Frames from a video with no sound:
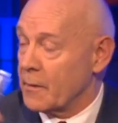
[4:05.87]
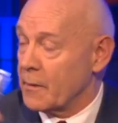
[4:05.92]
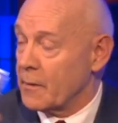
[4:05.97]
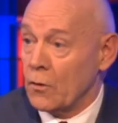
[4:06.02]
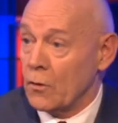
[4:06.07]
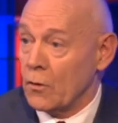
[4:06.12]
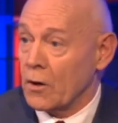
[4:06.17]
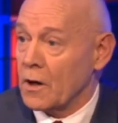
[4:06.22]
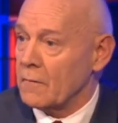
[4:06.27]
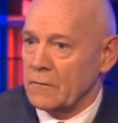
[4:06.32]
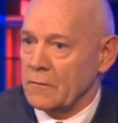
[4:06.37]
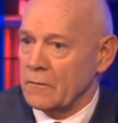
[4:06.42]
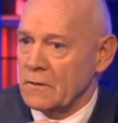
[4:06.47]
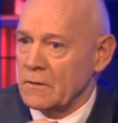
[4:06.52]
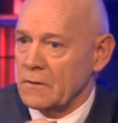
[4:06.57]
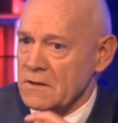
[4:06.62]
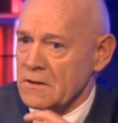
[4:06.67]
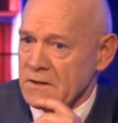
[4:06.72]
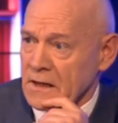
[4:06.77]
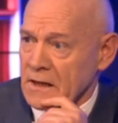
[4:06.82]
going to be looking
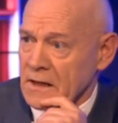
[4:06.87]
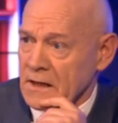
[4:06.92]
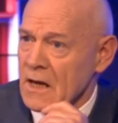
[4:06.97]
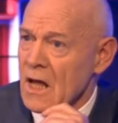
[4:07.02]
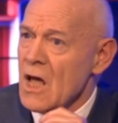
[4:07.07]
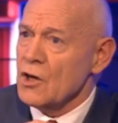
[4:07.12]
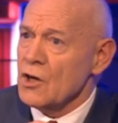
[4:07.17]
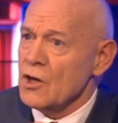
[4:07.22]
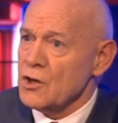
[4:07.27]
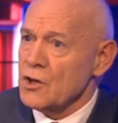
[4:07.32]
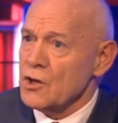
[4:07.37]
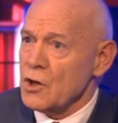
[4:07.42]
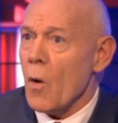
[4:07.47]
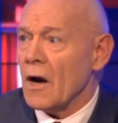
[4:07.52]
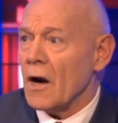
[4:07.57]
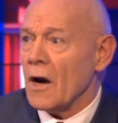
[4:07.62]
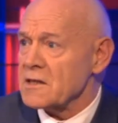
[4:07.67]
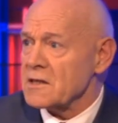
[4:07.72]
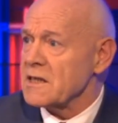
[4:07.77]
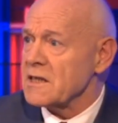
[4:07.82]
around this and thinking, do you
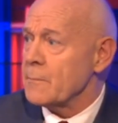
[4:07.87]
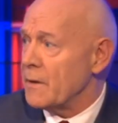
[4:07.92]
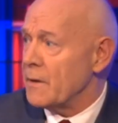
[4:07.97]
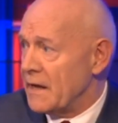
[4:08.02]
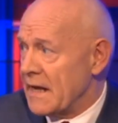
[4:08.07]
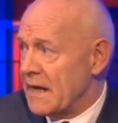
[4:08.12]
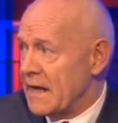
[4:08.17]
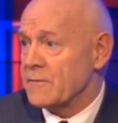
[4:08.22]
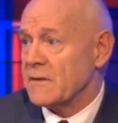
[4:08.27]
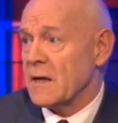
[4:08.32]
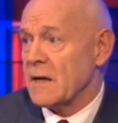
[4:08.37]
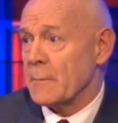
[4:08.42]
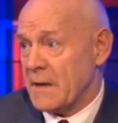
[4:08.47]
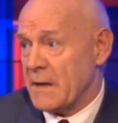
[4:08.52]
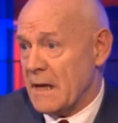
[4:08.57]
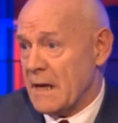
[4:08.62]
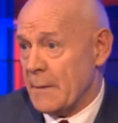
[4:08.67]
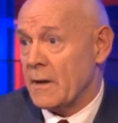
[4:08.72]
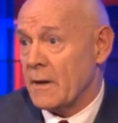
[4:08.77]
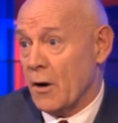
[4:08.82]
honestly believe that
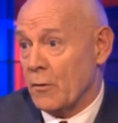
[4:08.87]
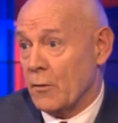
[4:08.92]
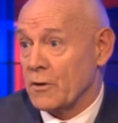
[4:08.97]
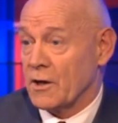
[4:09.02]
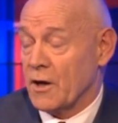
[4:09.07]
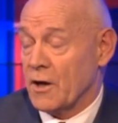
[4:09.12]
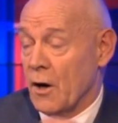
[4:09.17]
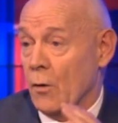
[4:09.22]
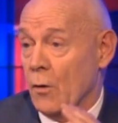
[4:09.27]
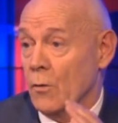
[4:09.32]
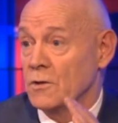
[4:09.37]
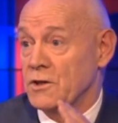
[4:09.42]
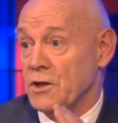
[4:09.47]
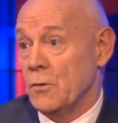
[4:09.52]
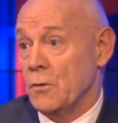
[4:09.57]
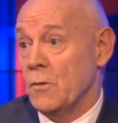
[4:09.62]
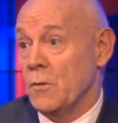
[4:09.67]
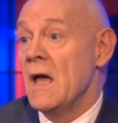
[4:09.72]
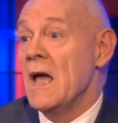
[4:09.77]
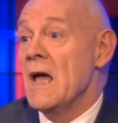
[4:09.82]
people are going to go
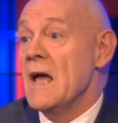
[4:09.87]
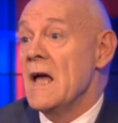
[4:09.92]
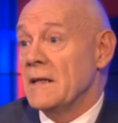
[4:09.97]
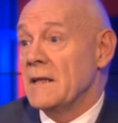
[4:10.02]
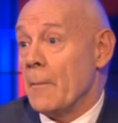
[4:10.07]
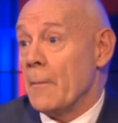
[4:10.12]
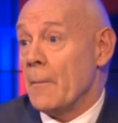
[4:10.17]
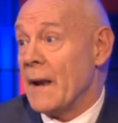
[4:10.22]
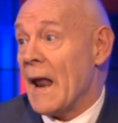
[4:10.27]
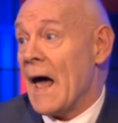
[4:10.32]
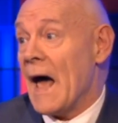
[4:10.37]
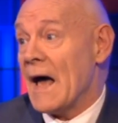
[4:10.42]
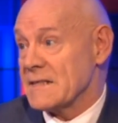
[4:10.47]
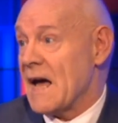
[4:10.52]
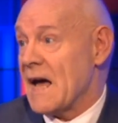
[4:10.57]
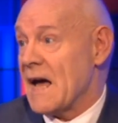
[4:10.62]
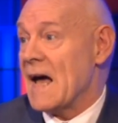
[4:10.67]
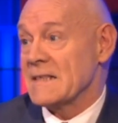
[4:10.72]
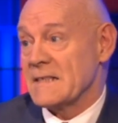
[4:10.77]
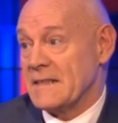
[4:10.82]
to the
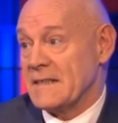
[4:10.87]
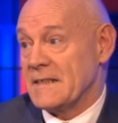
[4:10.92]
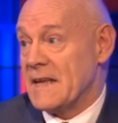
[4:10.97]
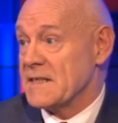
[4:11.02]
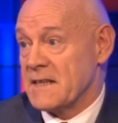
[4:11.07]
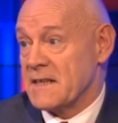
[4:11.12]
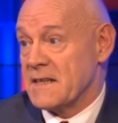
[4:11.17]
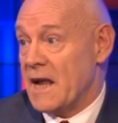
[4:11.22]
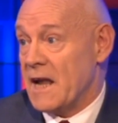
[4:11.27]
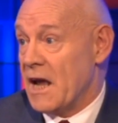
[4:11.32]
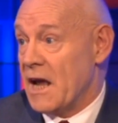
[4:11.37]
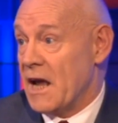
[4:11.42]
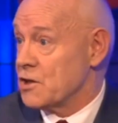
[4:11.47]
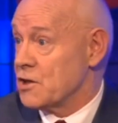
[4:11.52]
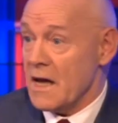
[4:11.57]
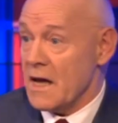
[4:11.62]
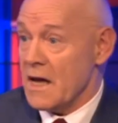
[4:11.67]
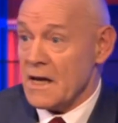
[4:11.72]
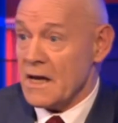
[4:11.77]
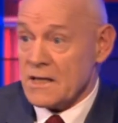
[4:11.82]
plaza as a destination?
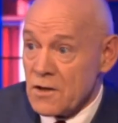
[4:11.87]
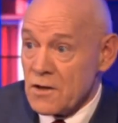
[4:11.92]
Paddy,